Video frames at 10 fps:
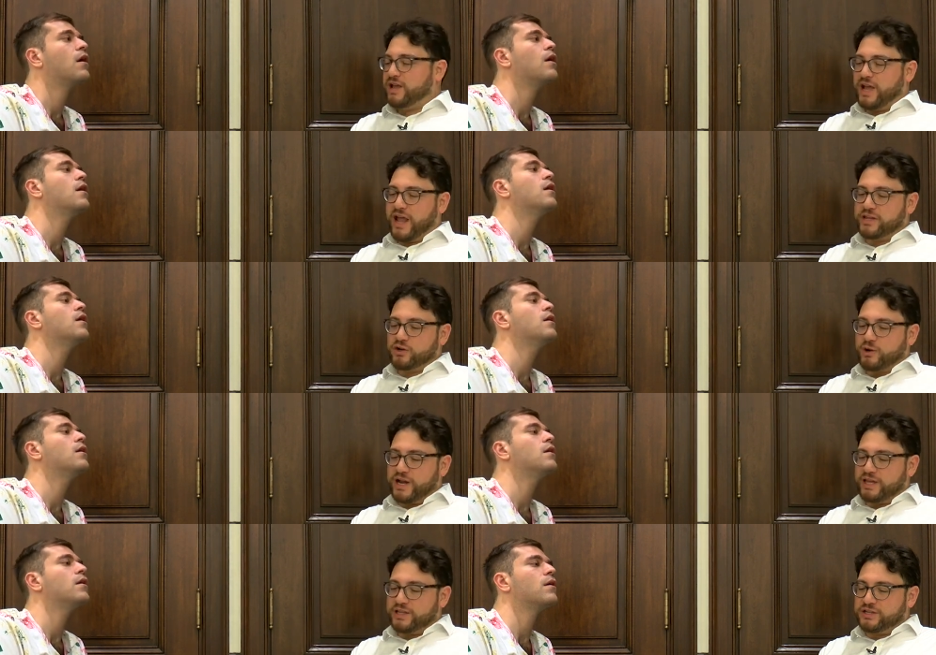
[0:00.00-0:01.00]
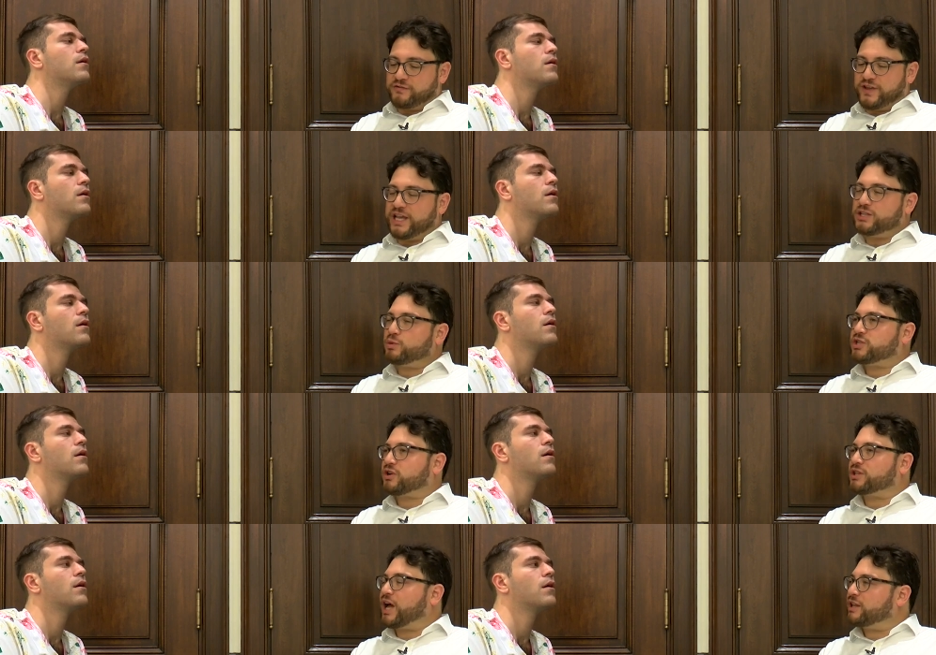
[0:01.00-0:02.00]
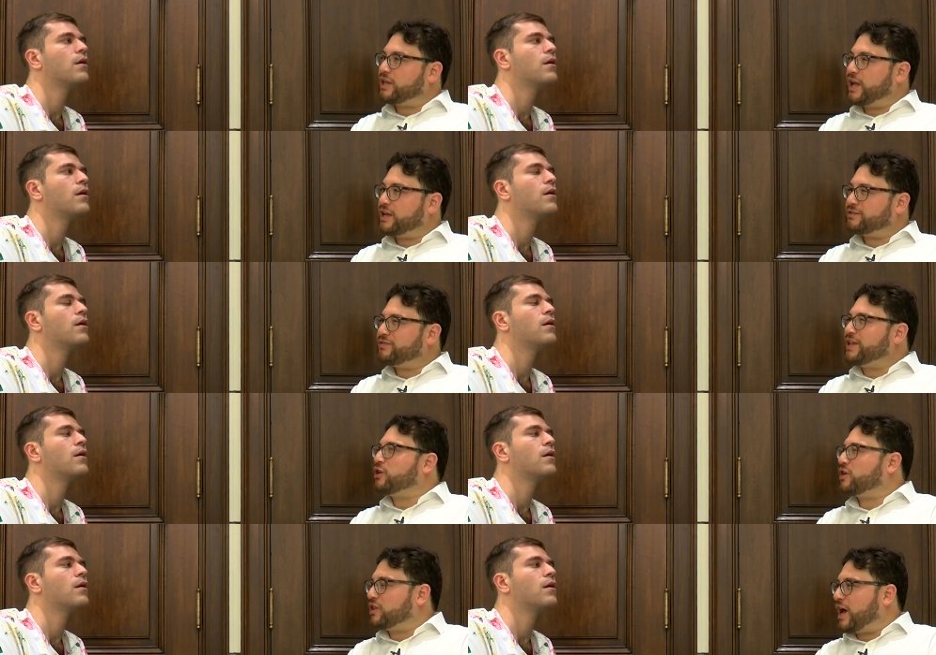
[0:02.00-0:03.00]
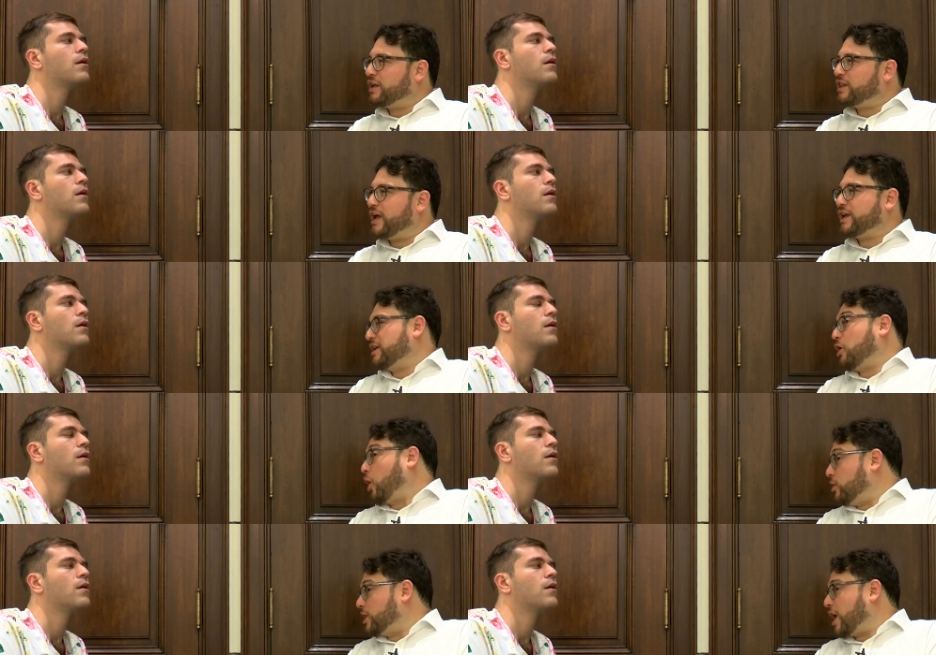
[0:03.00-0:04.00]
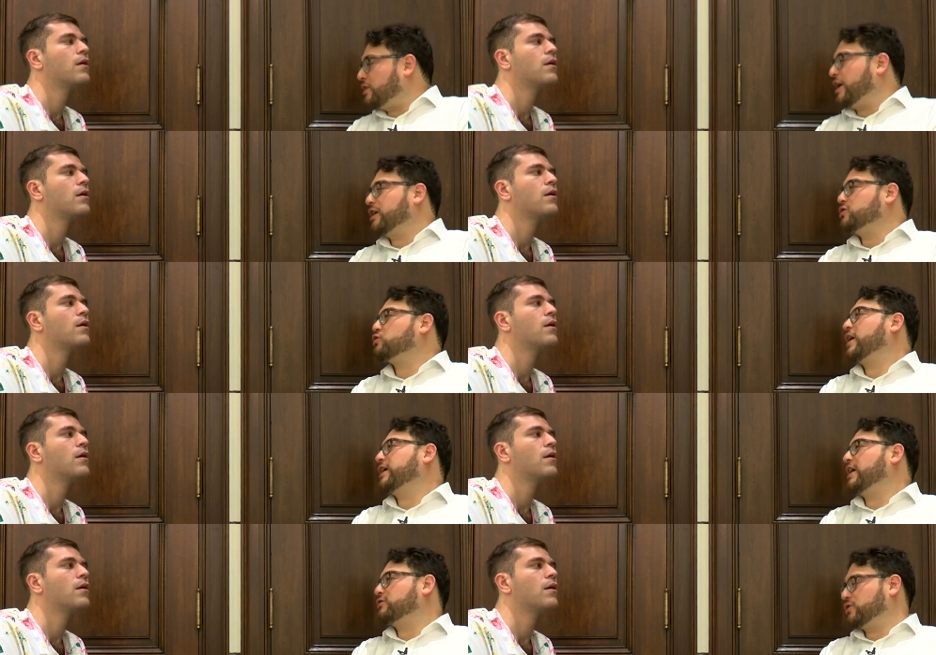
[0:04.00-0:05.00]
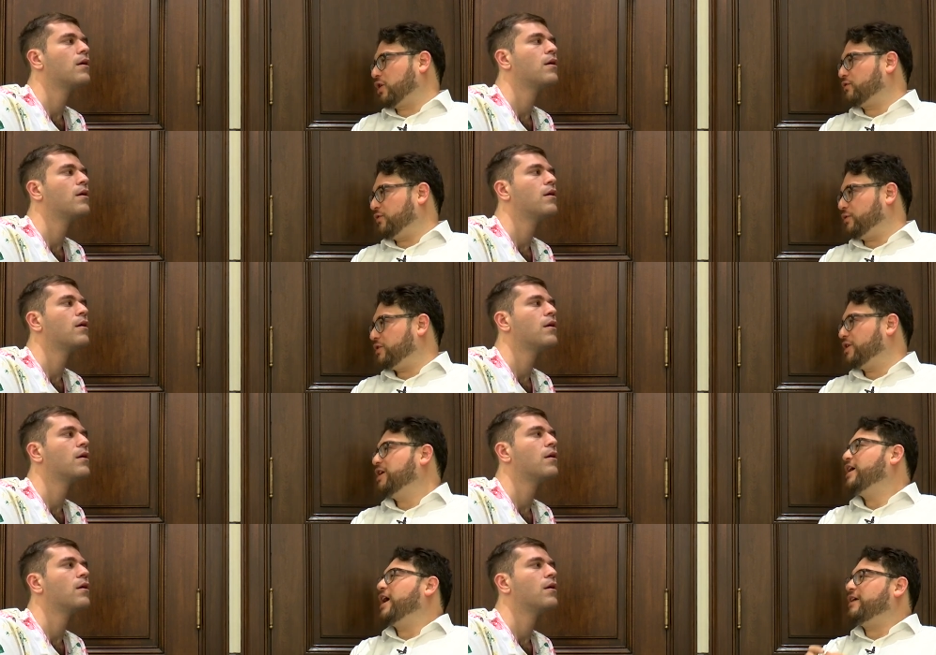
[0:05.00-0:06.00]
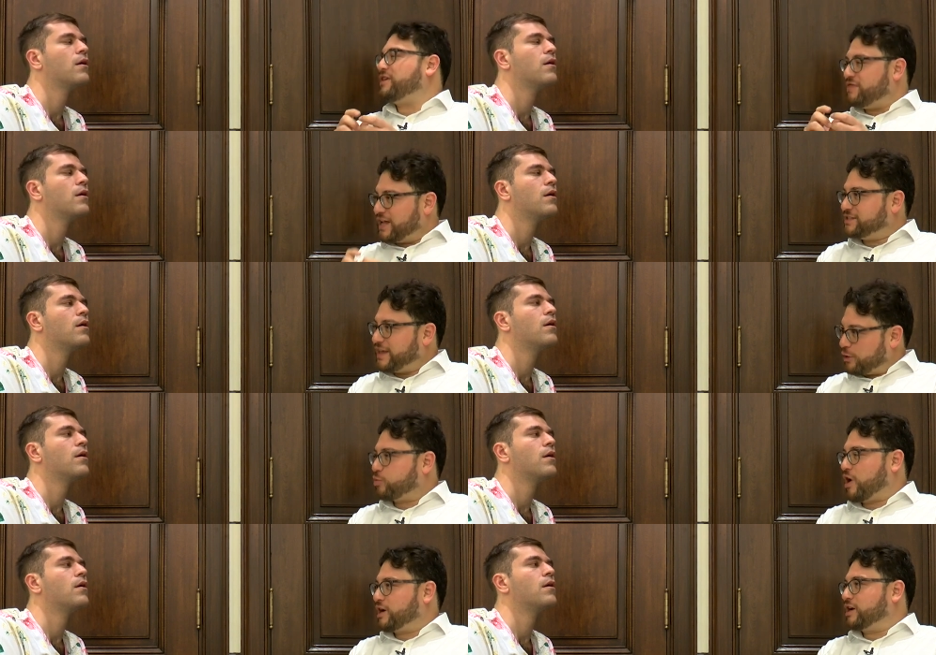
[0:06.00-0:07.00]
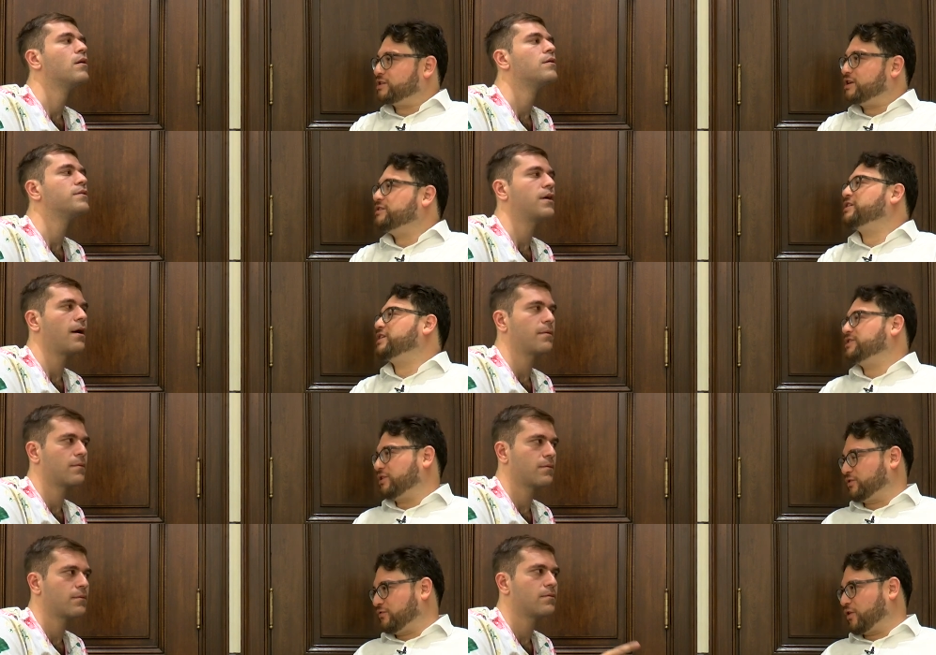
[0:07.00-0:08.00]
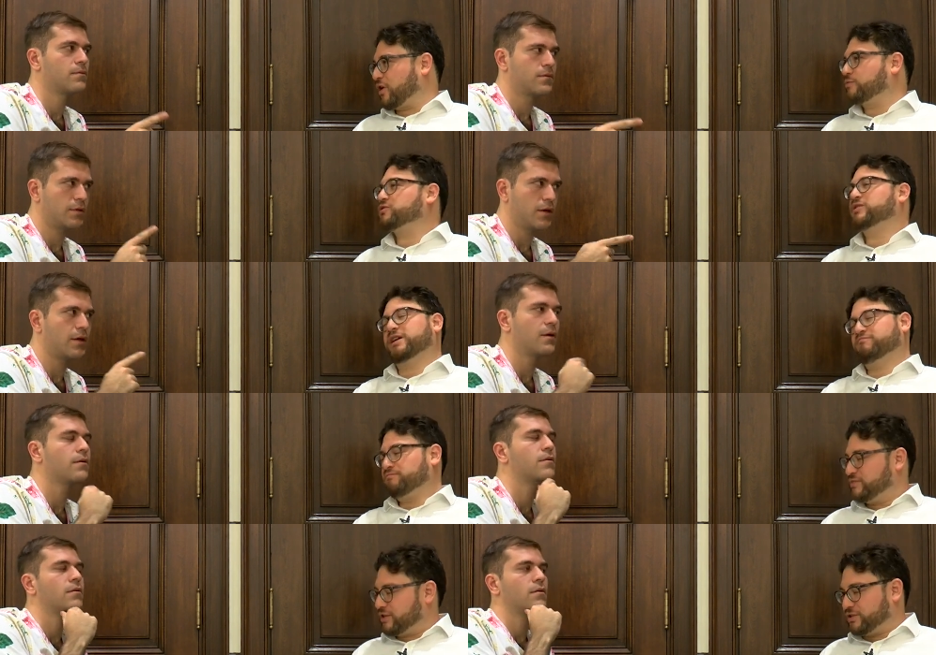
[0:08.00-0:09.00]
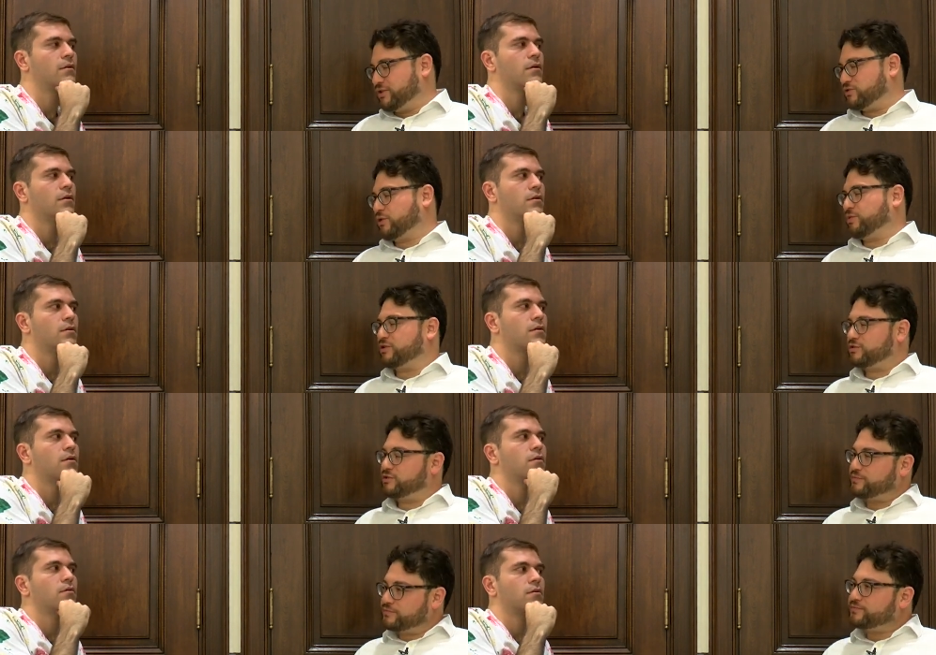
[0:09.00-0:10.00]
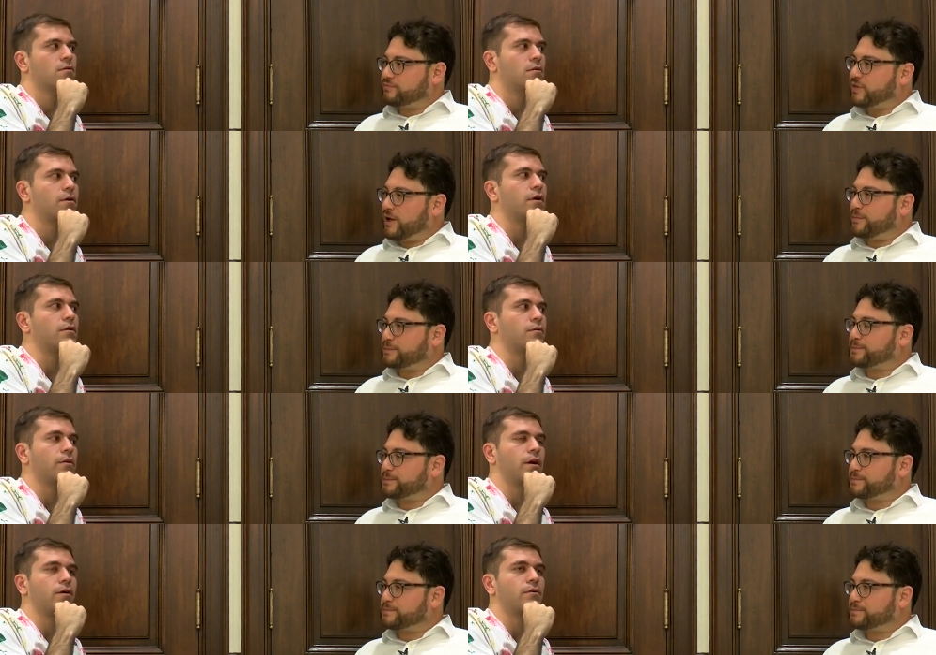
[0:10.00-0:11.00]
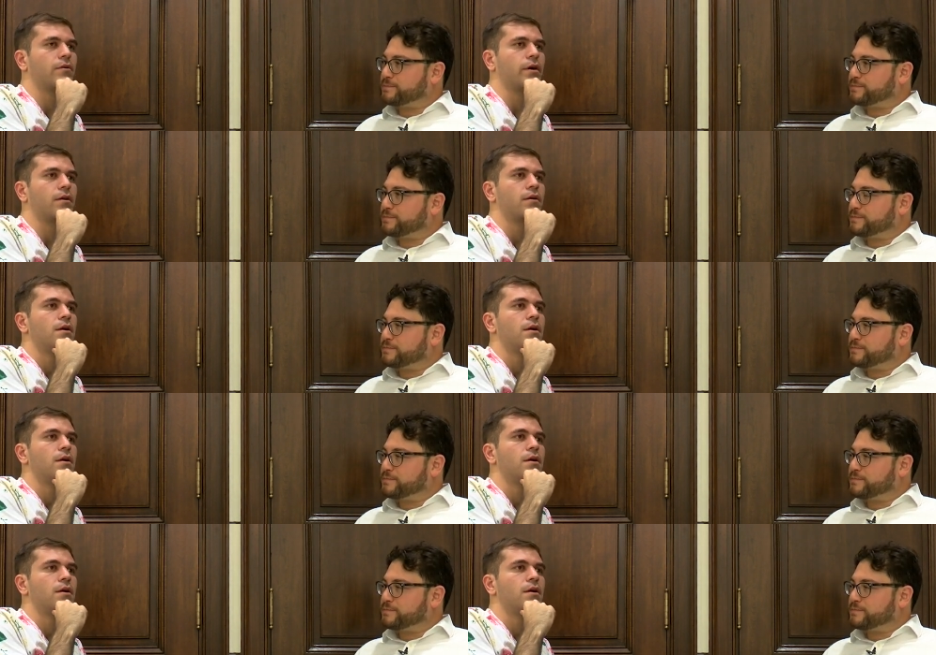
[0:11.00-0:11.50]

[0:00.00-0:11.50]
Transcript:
Speaker 1: oh. and creating these feeds, which are a lot like, they look a lot like and are a lot like a dry cat or dog food. And then that's their product that yeah. they sell to farms or they yeah. sell to distributors. Okay, yeah. great, great.